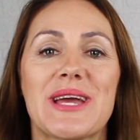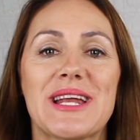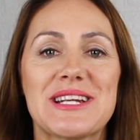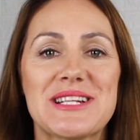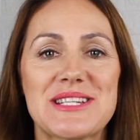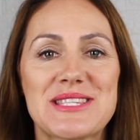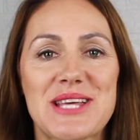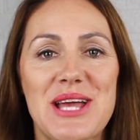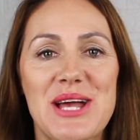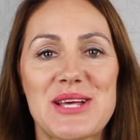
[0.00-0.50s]
we're going
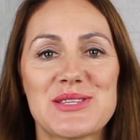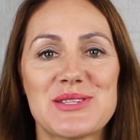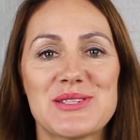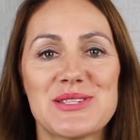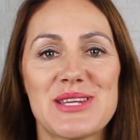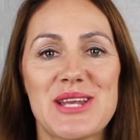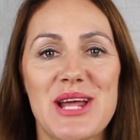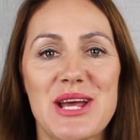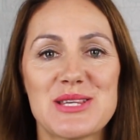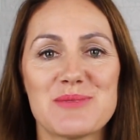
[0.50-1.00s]
to discuss in
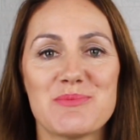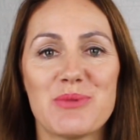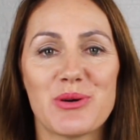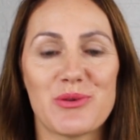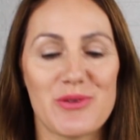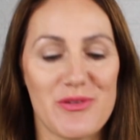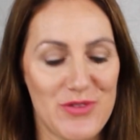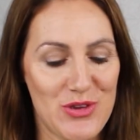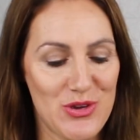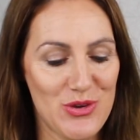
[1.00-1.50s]
today's
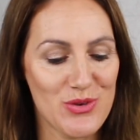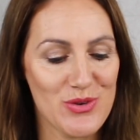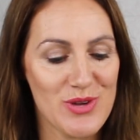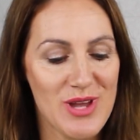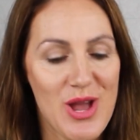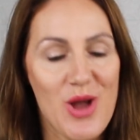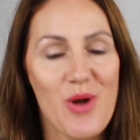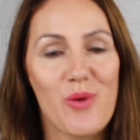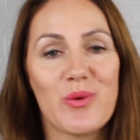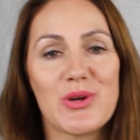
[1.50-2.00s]
book
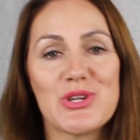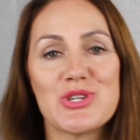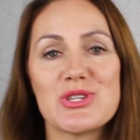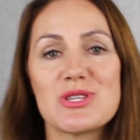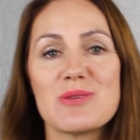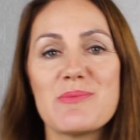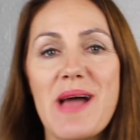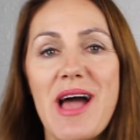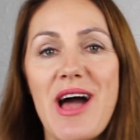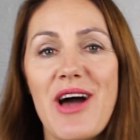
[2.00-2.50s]
review, which
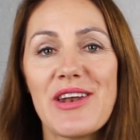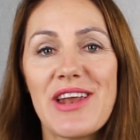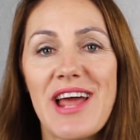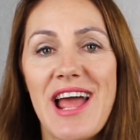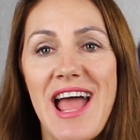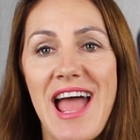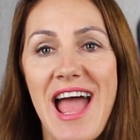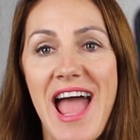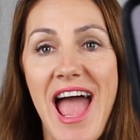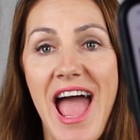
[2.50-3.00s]
is about
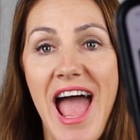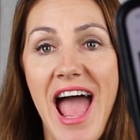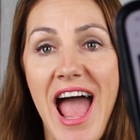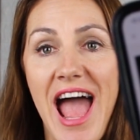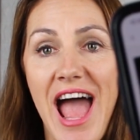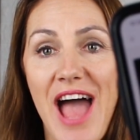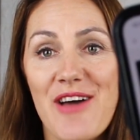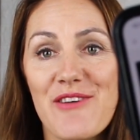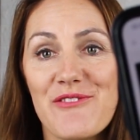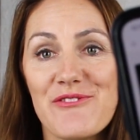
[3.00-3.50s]

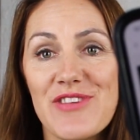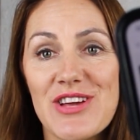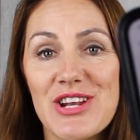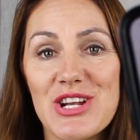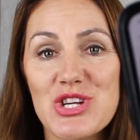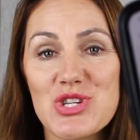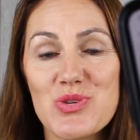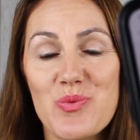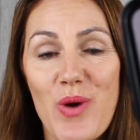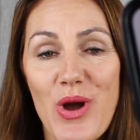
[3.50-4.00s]

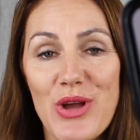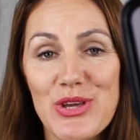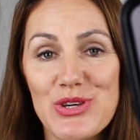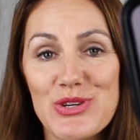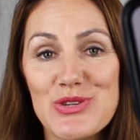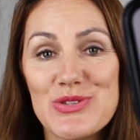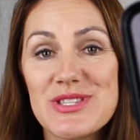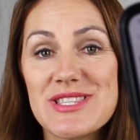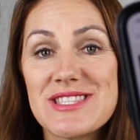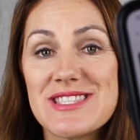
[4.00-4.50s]
finish what
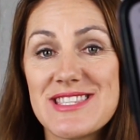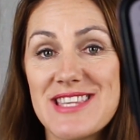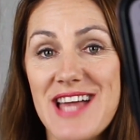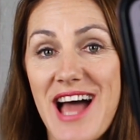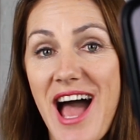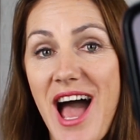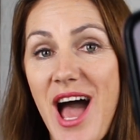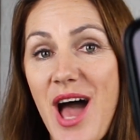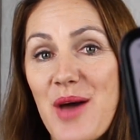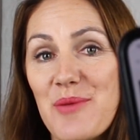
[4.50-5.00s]
you
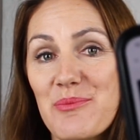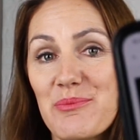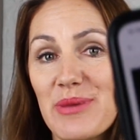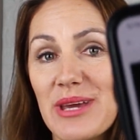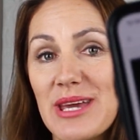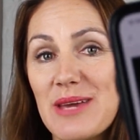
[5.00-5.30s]
start,